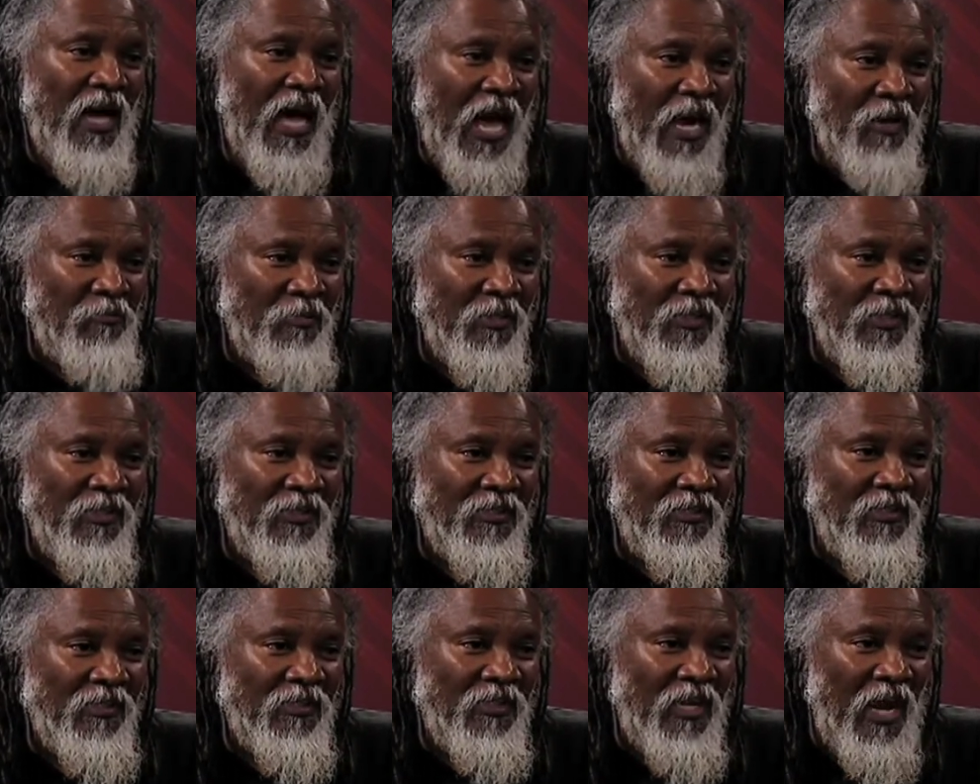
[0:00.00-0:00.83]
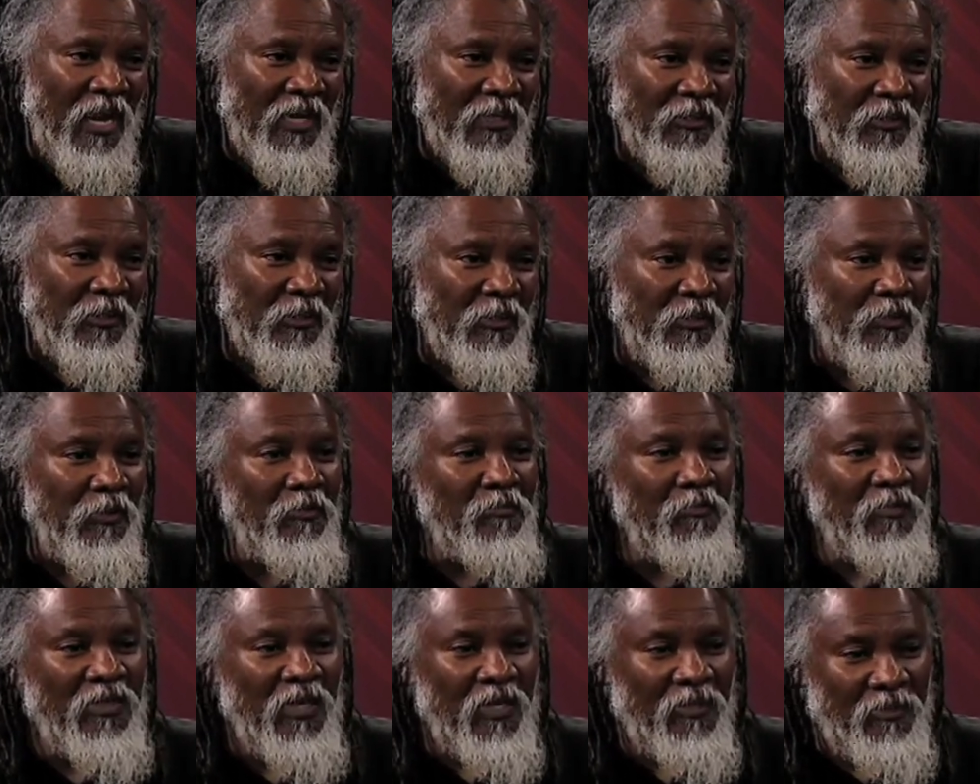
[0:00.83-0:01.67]
obelisk in
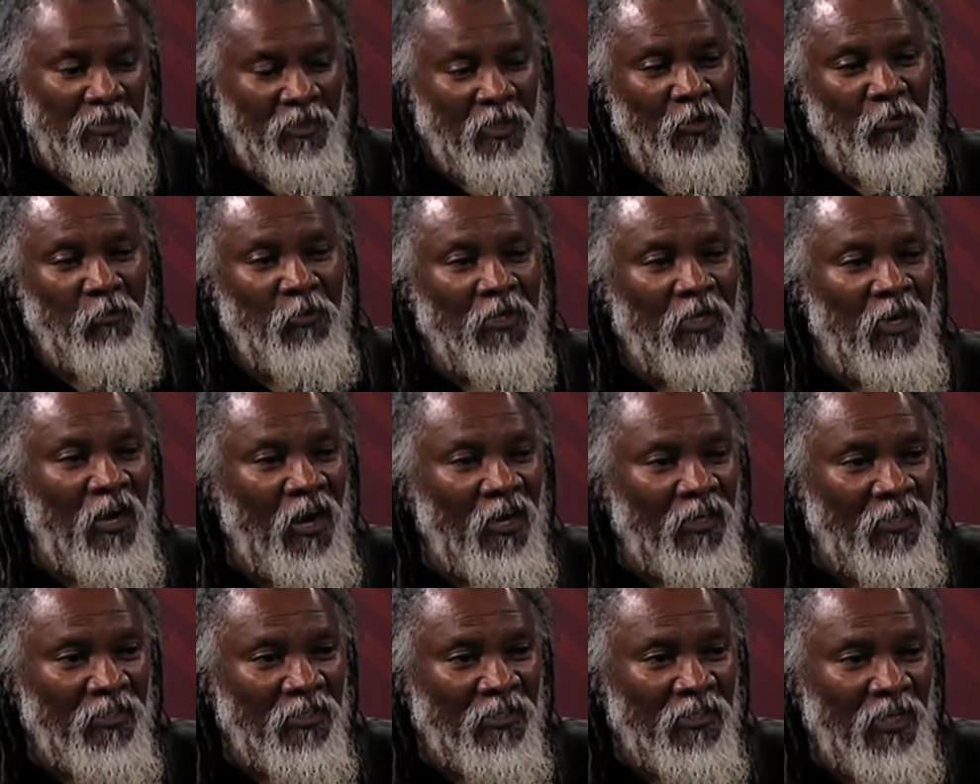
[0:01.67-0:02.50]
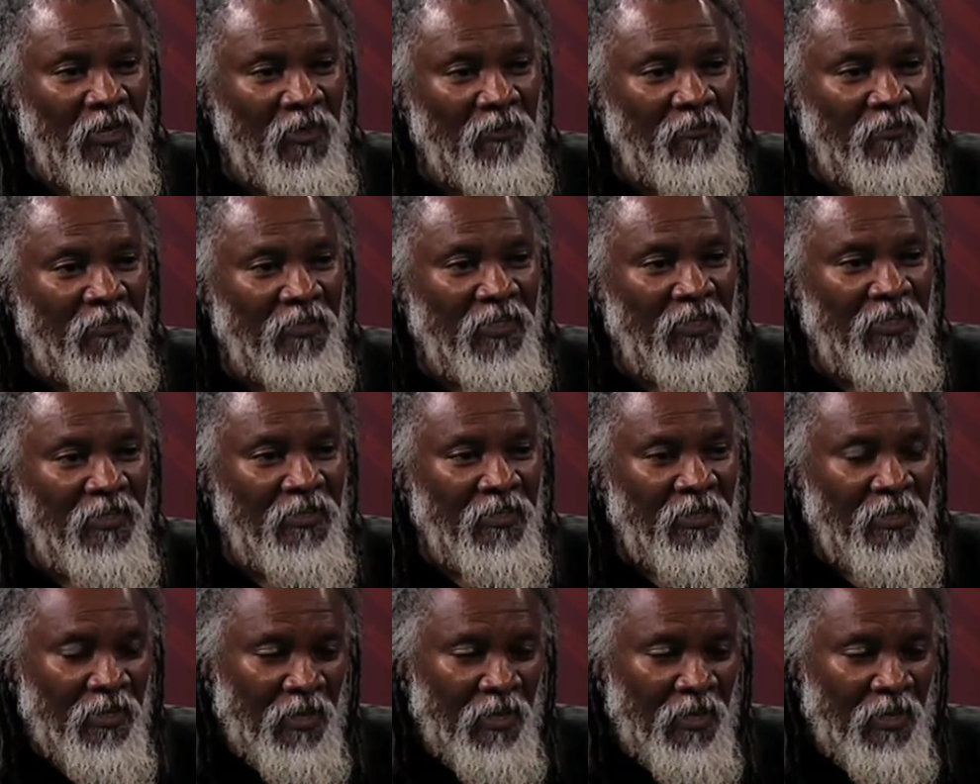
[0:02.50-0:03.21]
Axum, and I saw where the Ark of the Covenant